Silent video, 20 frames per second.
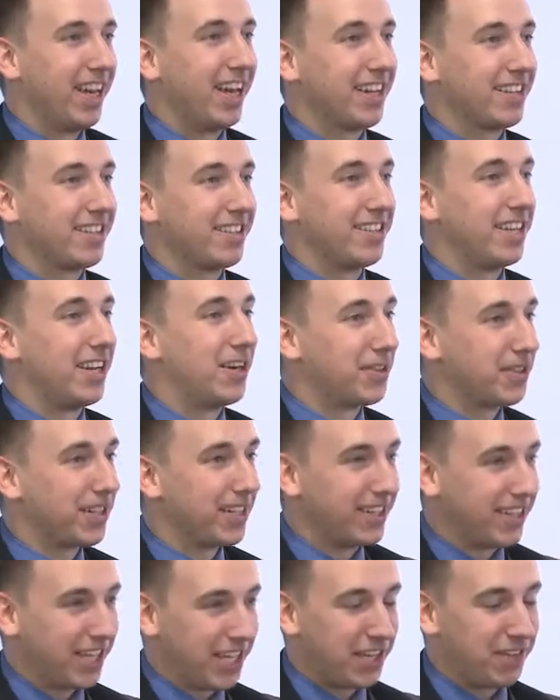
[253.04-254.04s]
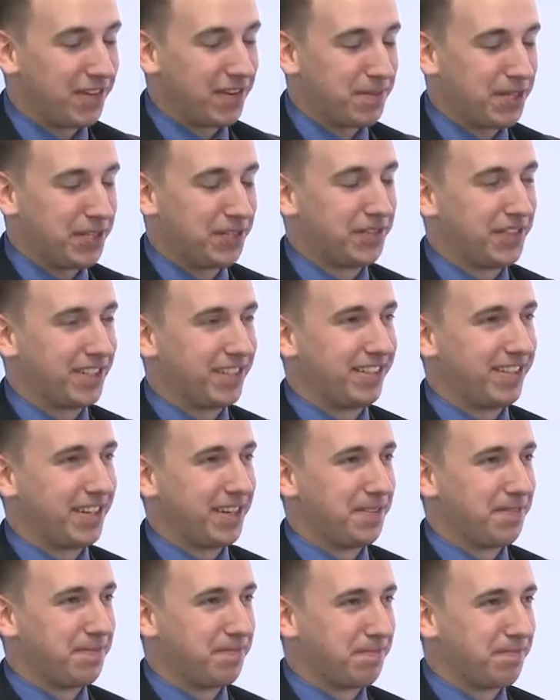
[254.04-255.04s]
Excellent. Elke, thank you very much for your
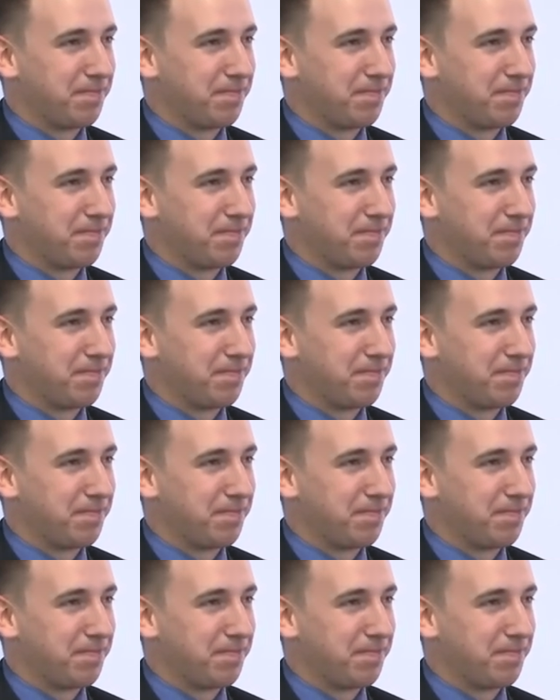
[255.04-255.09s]
insight.